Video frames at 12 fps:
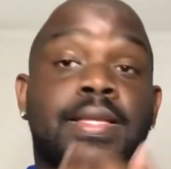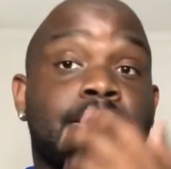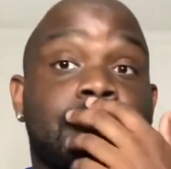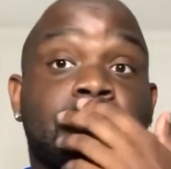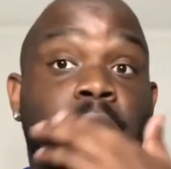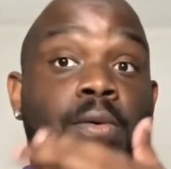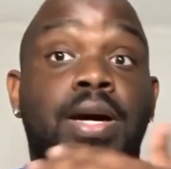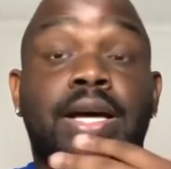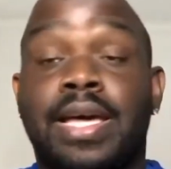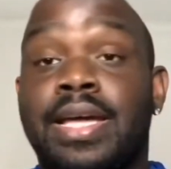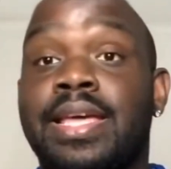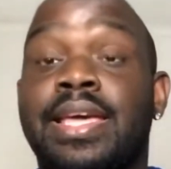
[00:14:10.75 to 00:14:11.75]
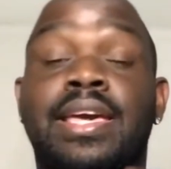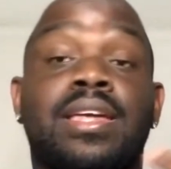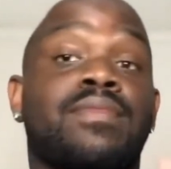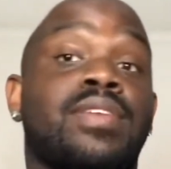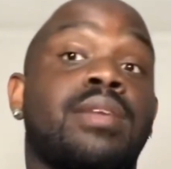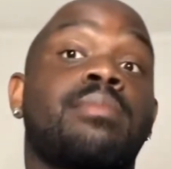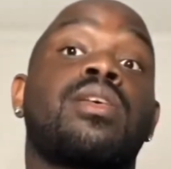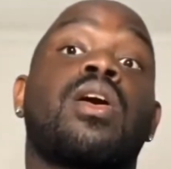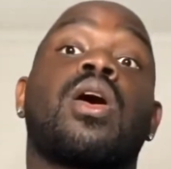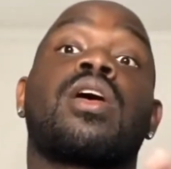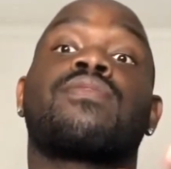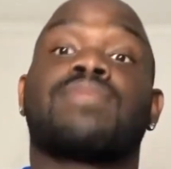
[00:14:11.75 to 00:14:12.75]
So again, he and Venema
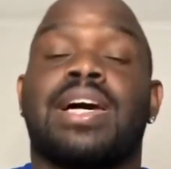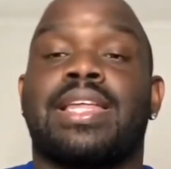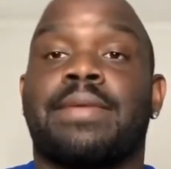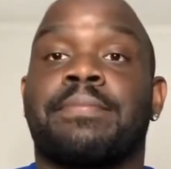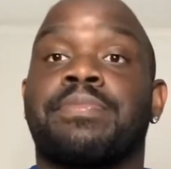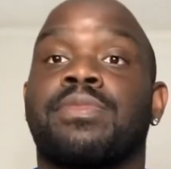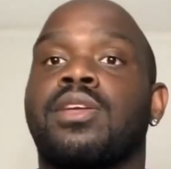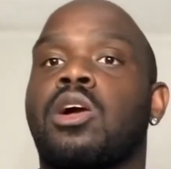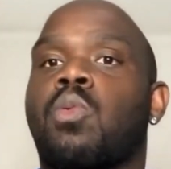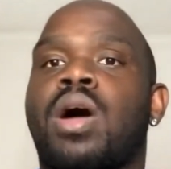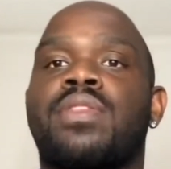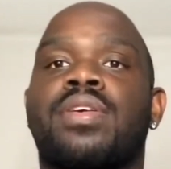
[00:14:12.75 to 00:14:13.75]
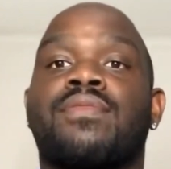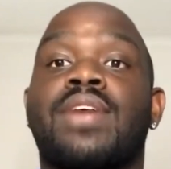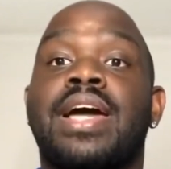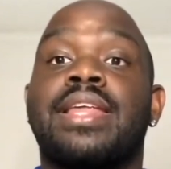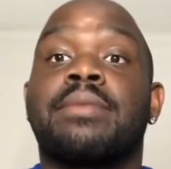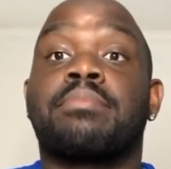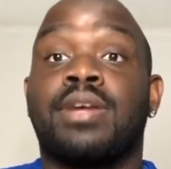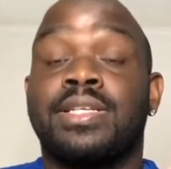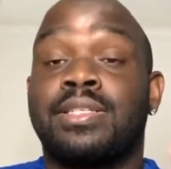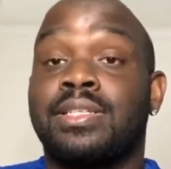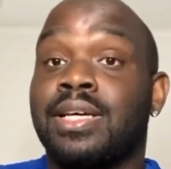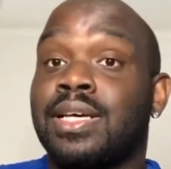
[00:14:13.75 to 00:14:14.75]
are fighting. While they're fighting,
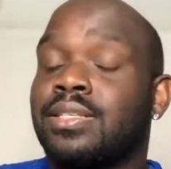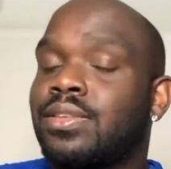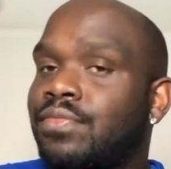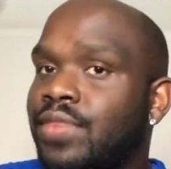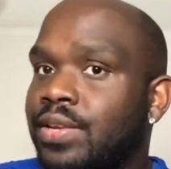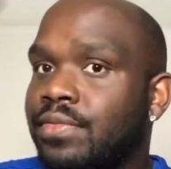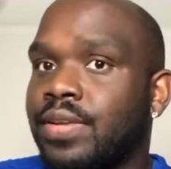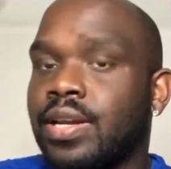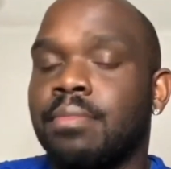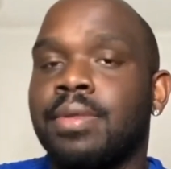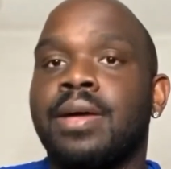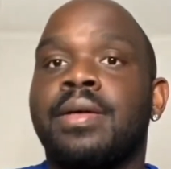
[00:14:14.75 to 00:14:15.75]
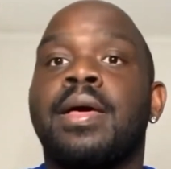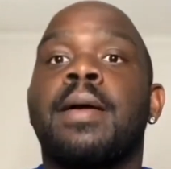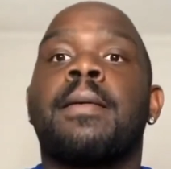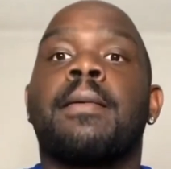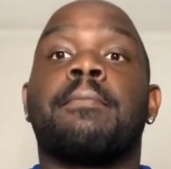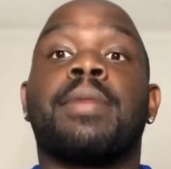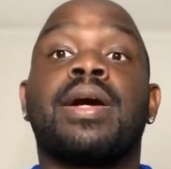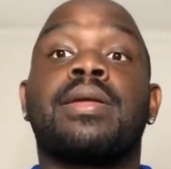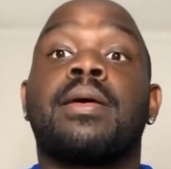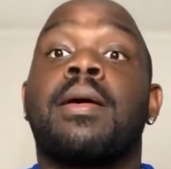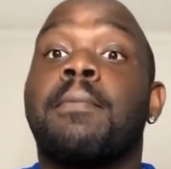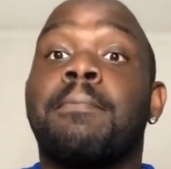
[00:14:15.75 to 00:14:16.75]
Preston does defeat Venema,
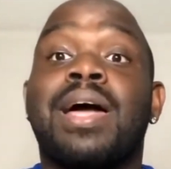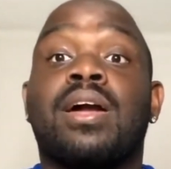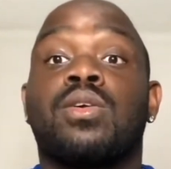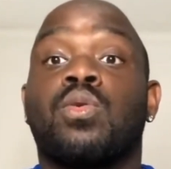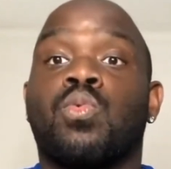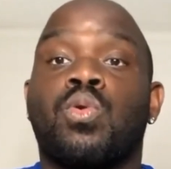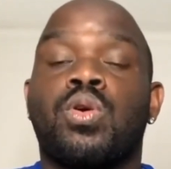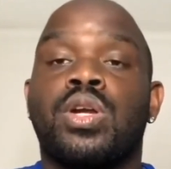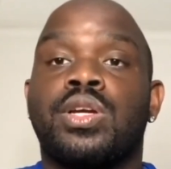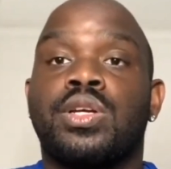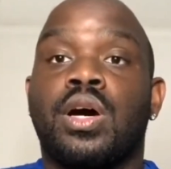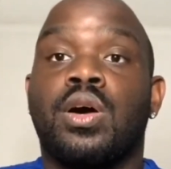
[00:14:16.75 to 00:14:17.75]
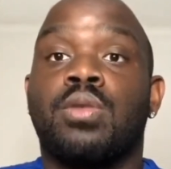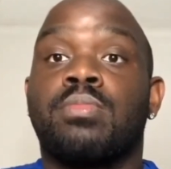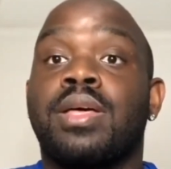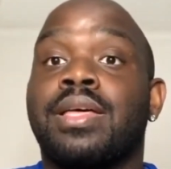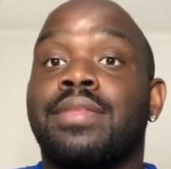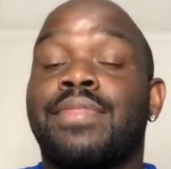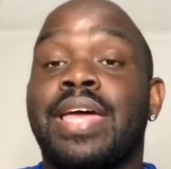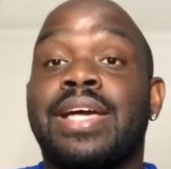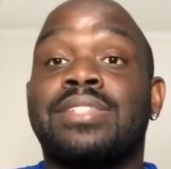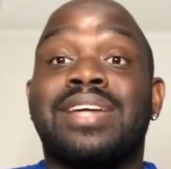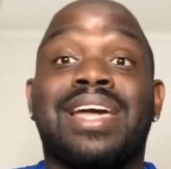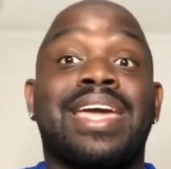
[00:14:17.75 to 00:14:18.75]
but back on the Warrior Dome,
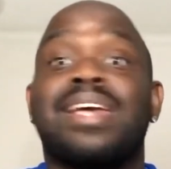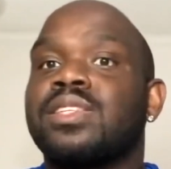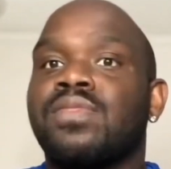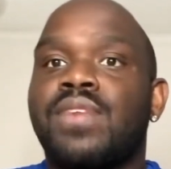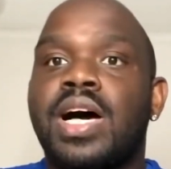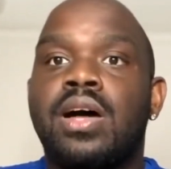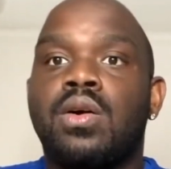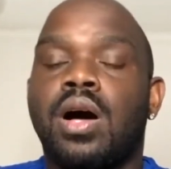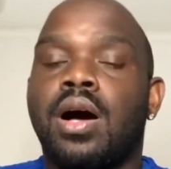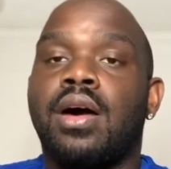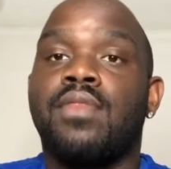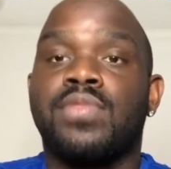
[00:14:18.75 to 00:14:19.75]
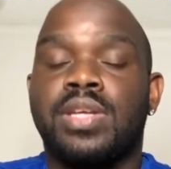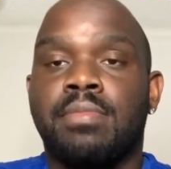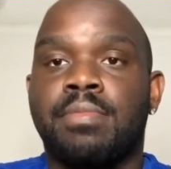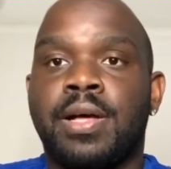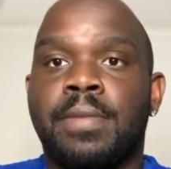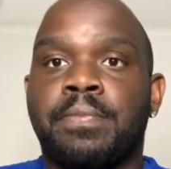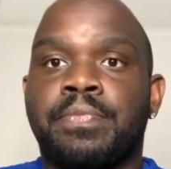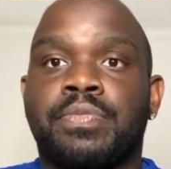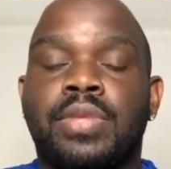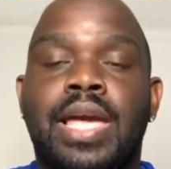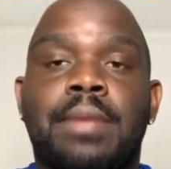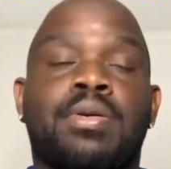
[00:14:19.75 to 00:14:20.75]
they gigantify Venema,
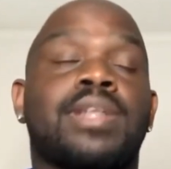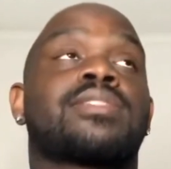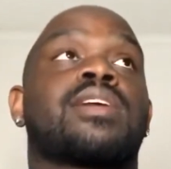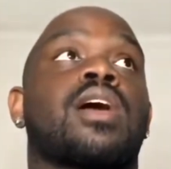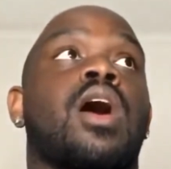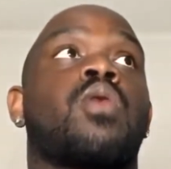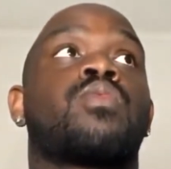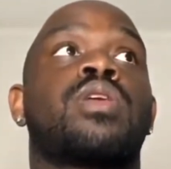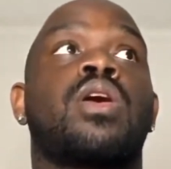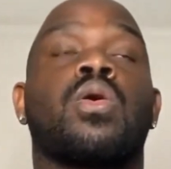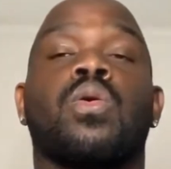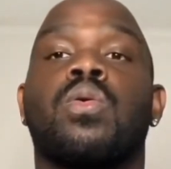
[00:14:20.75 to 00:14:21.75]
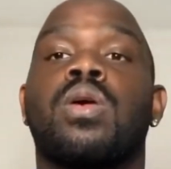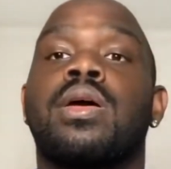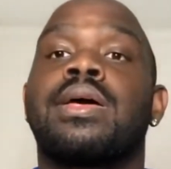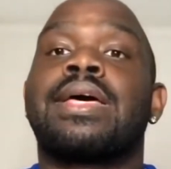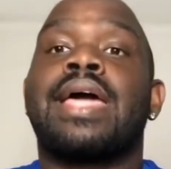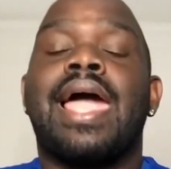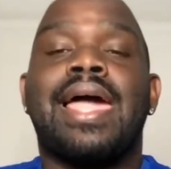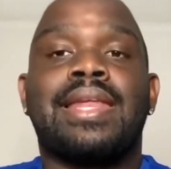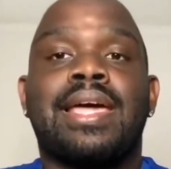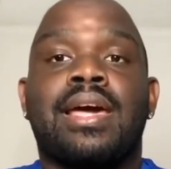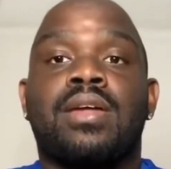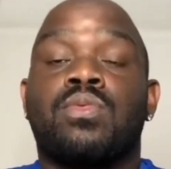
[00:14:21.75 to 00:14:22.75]
and Preston's like, oh no. And
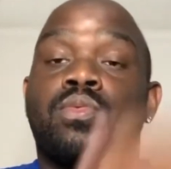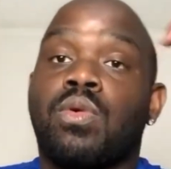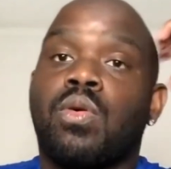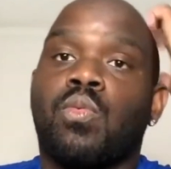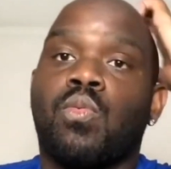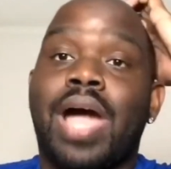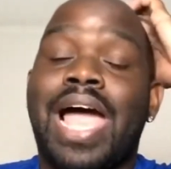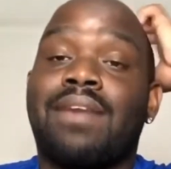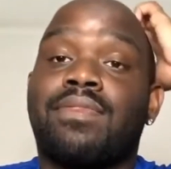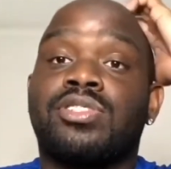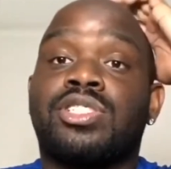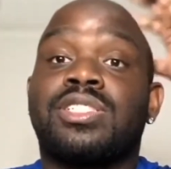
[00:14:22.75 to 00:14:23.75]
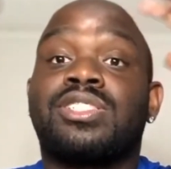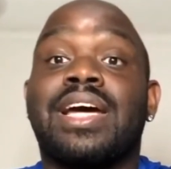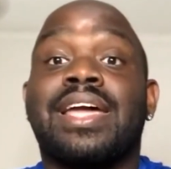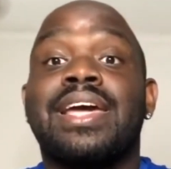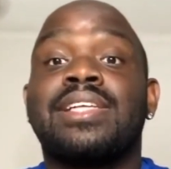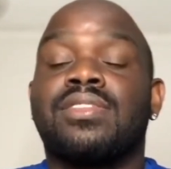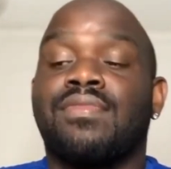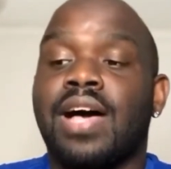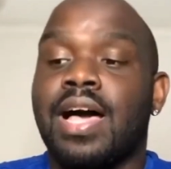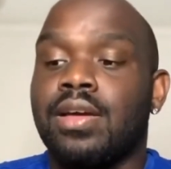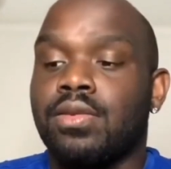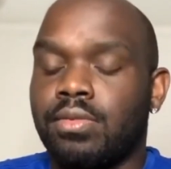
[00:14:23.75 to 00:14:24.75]
then after she's
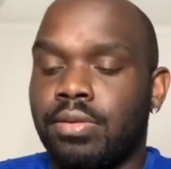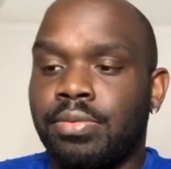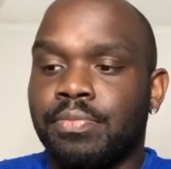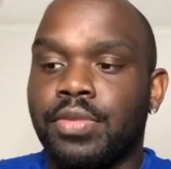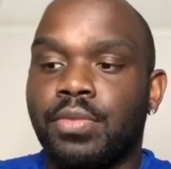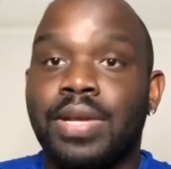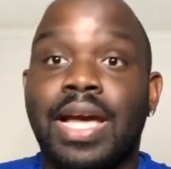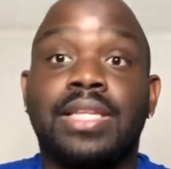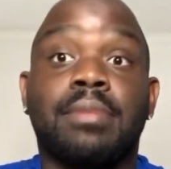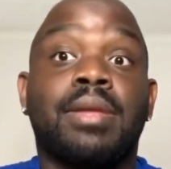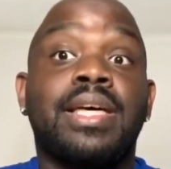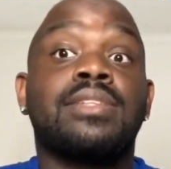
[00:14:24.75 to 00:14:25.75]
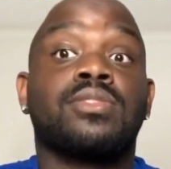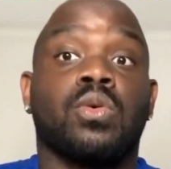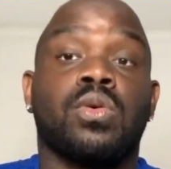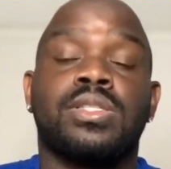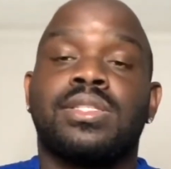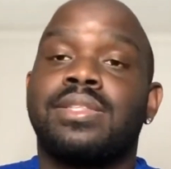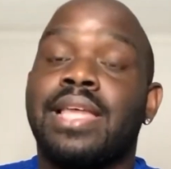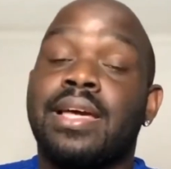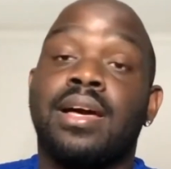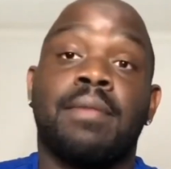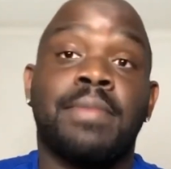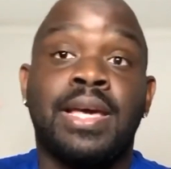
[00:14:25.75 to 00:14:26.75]
gigantified, we got the Blaze Zords. They
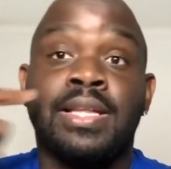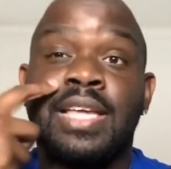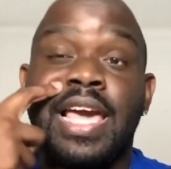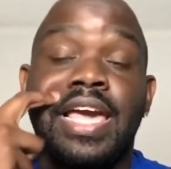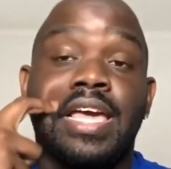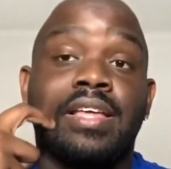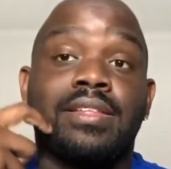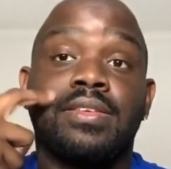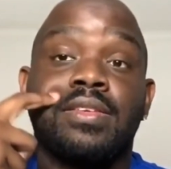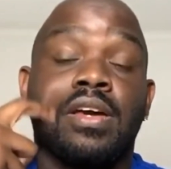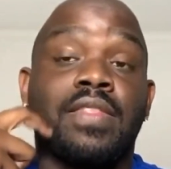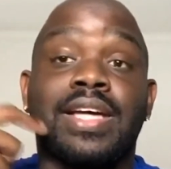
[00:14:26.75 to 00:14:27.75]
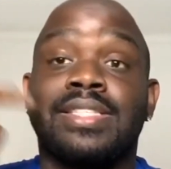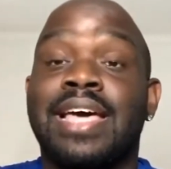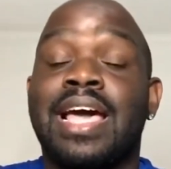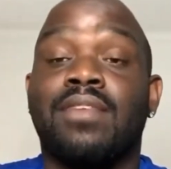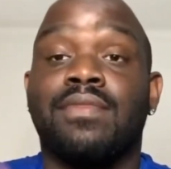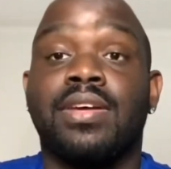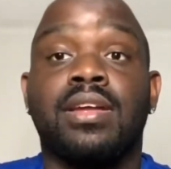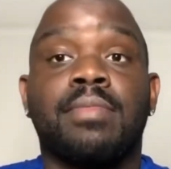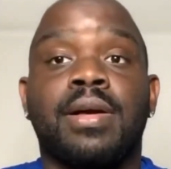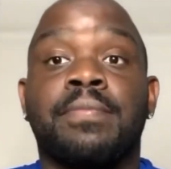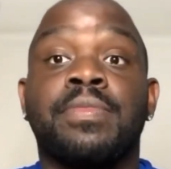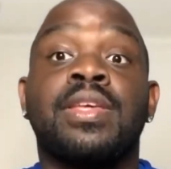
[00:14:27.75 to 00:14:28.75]
come in and, they attack
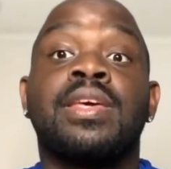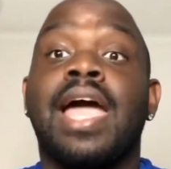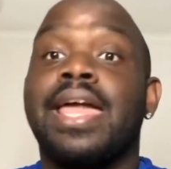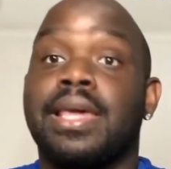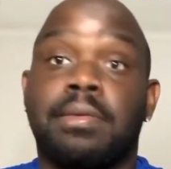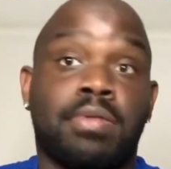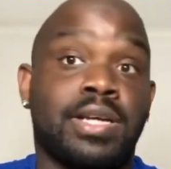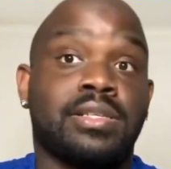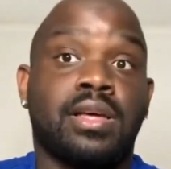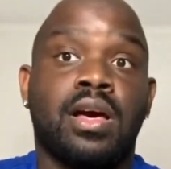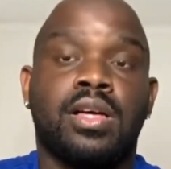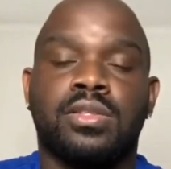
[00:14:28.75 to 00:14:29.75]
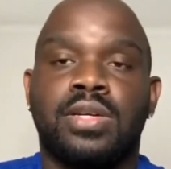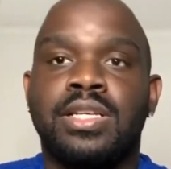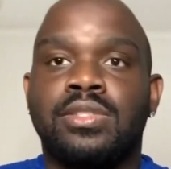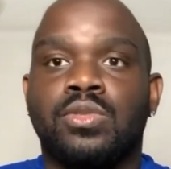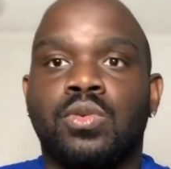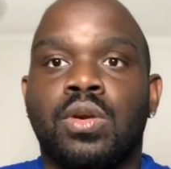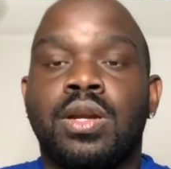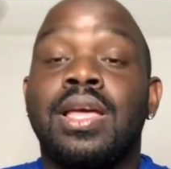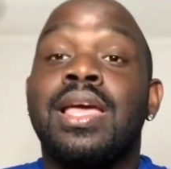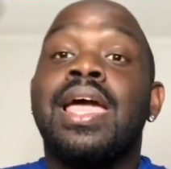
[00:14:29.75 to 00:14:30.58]
Venema, and then Preston calls on his Zord.